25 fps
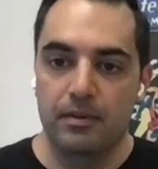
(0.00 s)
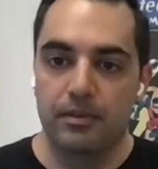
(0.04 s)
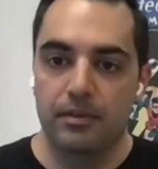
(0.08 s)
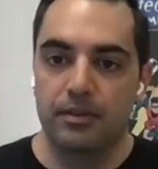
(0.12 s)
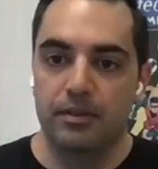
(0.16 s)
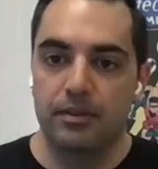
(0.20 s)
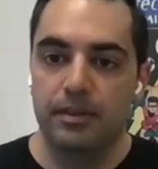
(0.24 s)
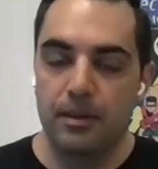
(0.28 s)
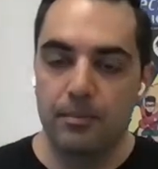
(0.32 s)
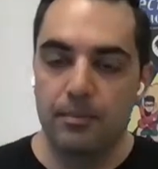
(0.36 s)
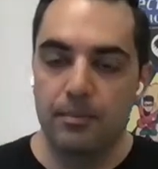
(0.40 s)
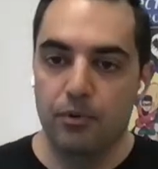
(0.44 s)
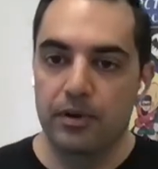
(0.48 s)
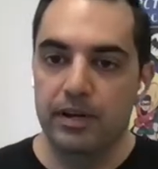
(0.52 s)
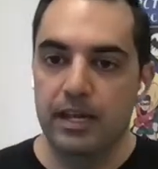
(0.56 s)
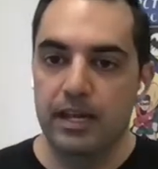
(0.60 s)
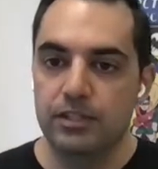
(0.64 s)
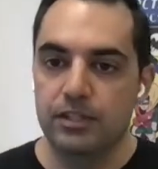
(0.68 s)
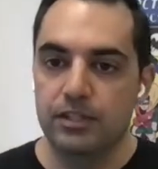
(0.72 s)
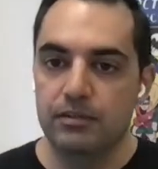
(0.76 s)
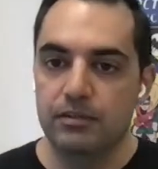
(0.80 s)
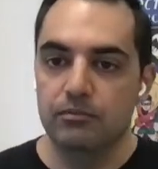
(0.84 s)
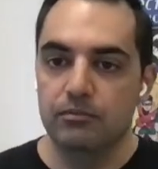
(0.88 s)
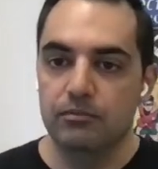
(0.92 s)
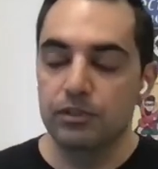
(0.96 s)
the endpoint
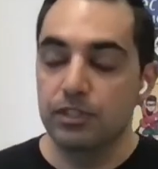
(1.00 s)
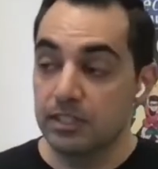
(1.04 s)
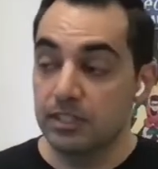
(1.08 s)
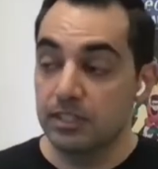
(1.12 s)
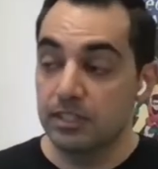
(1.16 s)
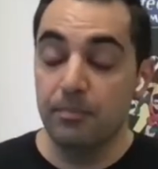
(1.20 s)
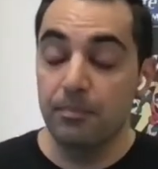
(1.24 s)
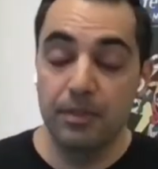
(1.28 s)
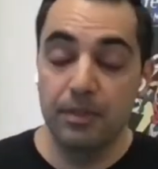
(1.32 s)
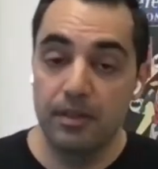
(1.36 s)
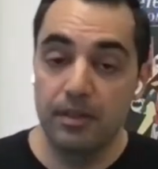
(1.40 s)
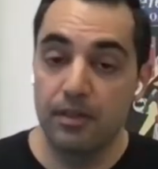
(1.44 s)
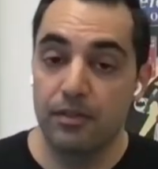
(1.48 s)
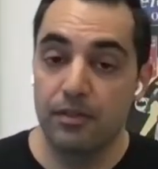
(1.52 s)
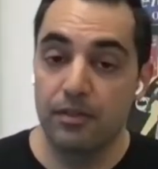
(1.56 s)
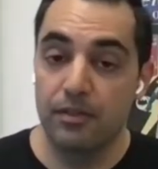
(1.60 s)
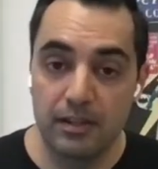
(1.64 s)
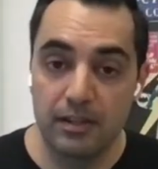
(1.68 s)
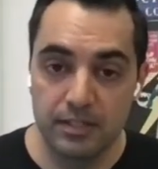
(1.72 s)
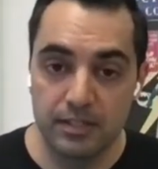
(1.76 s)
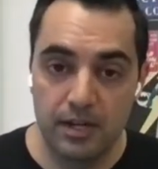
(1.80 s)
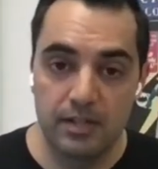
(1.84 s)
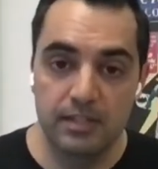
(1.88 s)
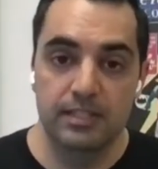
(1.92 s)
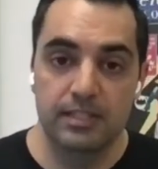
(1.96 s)
agent, which is something that
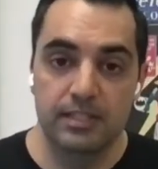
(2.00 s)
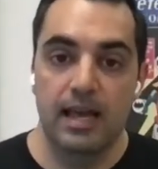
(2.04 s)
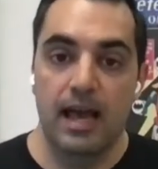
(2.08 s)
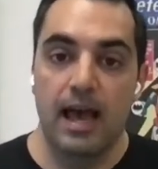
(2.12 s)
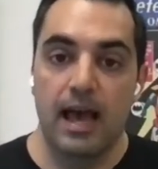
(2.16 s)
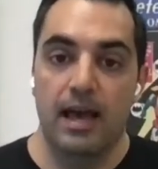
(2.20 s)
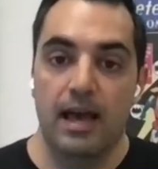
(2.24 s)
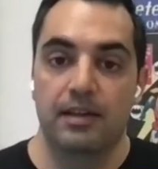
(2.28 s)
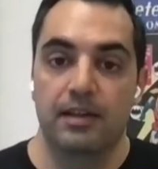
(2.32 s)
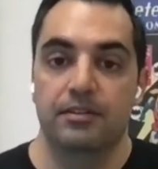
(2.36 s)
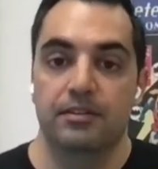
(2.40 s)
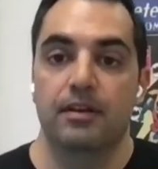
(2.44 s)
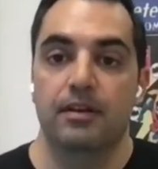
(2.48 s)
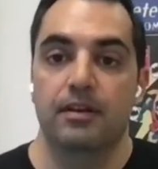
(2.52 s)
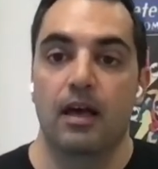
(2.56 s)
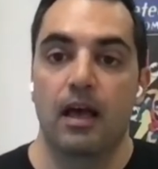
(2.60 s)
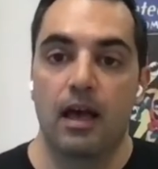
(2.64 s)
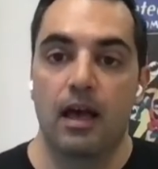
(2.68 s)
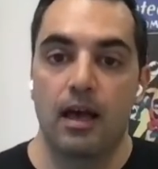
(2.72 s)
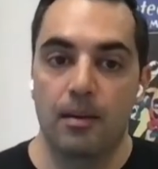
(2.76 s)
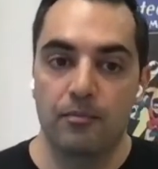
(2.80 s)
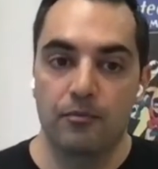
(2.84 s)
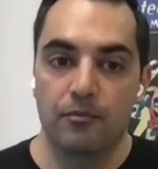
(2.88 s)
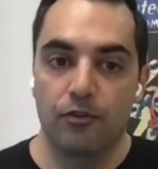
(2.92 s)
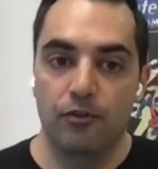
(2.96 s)
ThousandEyes has had
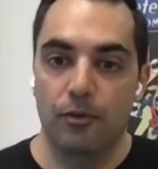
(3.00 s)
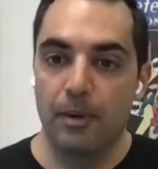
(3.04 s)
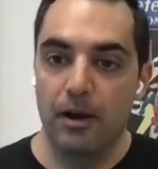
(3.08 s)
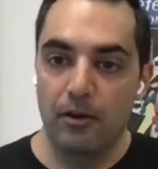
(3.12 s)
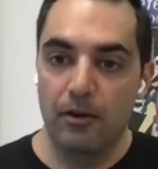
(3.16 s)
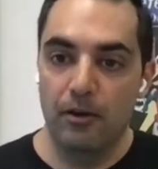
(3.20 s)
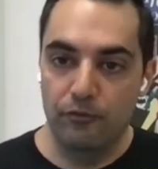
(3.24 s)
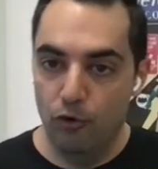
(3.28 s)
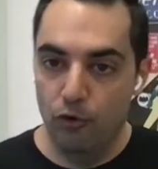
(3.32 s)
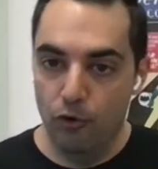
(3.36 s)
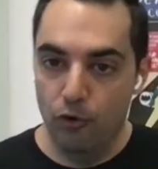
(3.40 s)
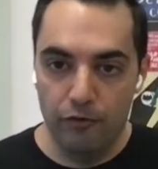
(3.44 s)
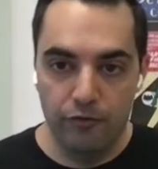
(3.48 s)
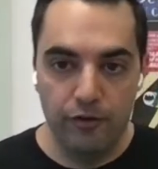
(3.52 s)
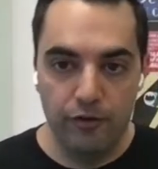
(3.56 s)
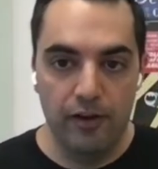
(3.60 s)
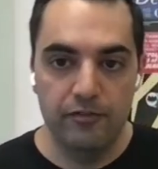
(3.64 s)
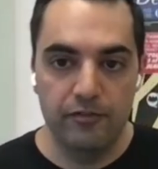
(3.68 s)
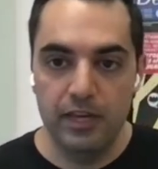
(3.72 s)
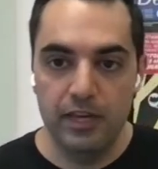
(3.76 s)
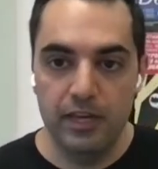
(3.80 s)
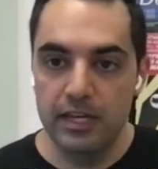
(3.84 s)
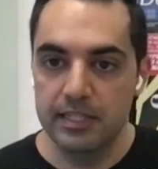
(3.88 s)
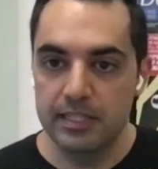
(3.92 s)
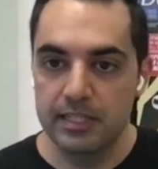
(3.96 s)
for about 4 or
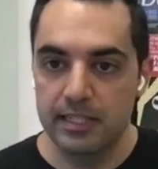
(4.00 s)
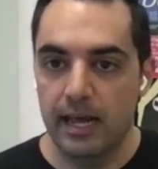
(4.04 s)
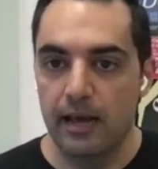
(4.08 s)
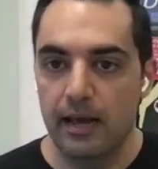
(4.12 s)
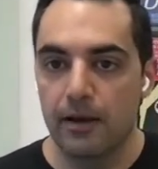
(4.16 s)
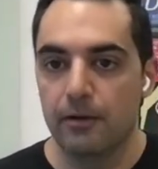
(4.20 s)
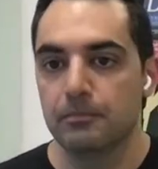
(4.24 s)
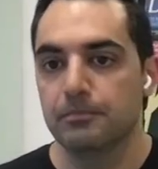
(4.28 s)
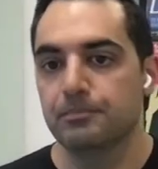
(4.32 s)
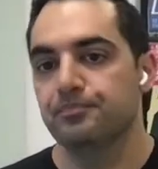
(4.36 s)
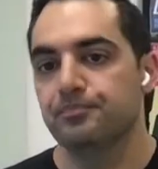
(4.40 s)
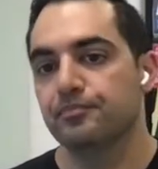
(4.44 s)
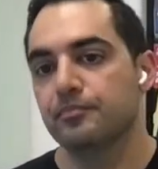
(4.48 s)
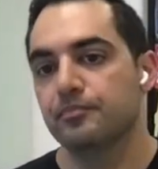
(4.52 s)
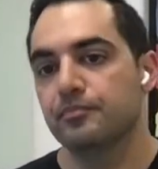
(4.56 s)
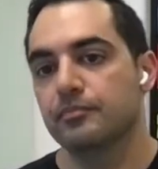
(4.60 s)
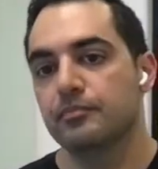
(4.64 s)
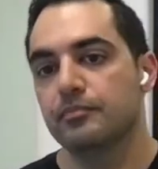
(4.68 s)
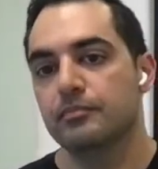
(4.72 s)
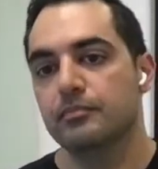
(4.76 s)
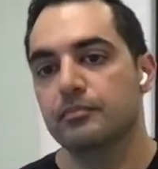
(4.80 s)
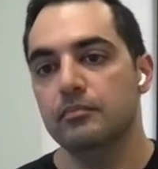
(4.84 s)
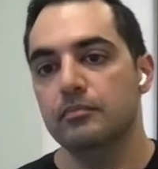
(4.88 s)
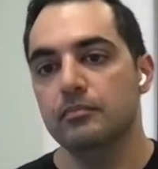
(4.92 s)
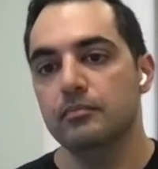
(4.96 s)
5 years now,
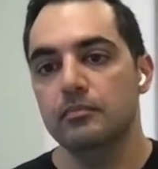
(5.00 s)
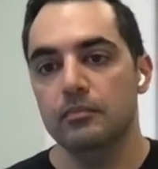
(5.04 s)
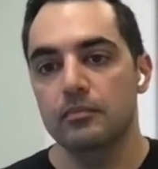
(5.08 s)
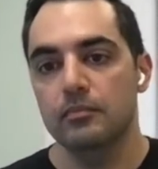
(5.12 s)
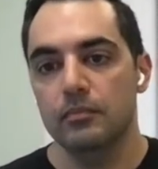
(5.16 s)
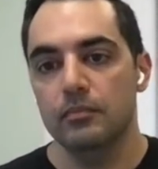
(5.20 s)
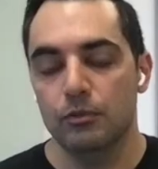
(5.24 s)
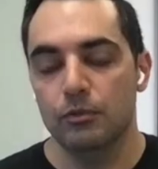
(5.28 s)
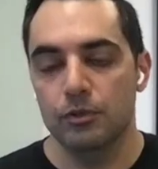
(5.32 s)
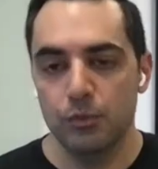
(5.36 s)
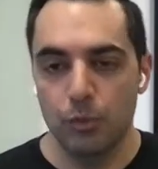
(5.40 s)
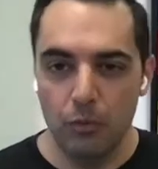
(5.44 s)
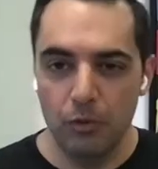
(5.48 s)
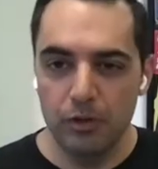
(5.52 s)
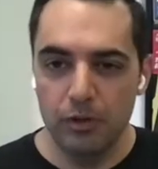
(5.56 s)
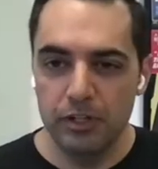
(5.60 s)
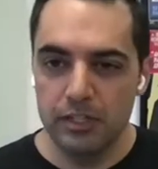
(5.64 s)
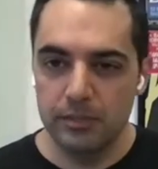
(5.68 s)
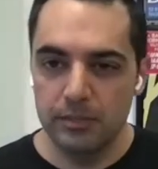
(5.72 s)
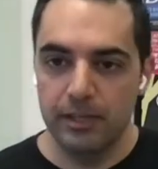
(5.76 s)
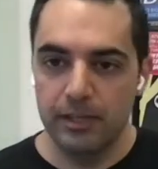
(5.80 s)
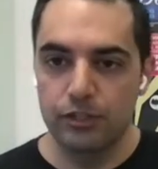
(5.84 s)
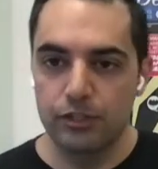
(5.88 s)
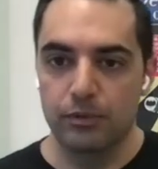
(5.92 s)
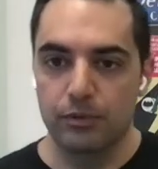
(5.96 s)
was we
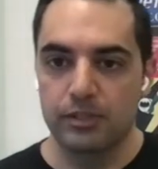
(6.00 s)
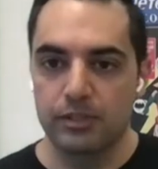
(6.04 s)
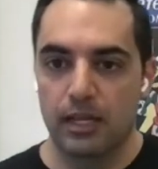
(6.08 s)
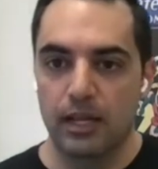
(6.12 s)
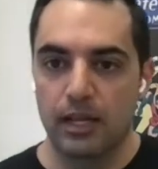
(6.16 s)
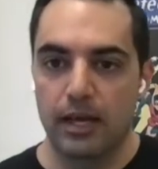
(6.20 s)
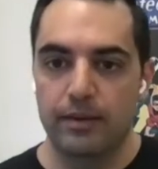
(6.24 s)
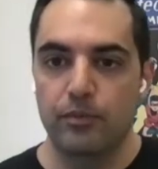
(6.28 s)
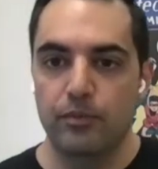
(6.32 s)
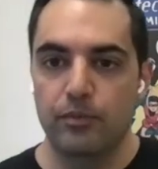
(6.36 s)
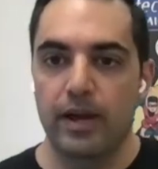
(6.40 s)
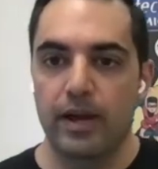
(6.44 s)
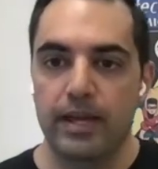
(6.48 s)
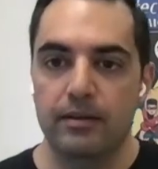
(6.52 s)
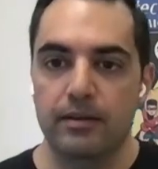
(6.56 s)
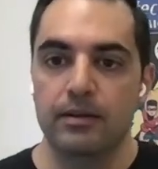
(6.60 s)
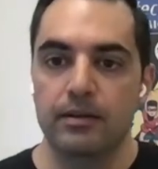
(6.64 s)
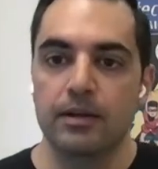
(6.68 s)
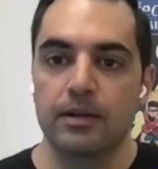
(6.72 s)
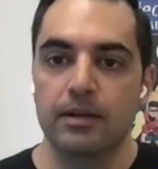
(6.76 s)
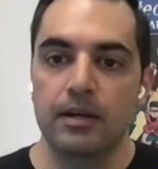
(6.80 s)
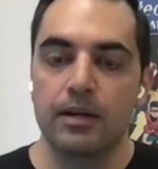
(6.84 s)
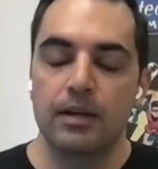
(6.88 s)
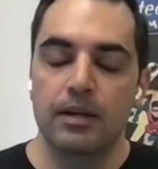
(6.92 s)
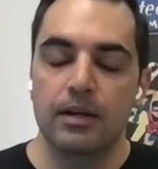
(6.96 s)
wanted to make sure it was
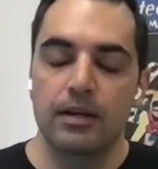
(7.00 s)
lightweight.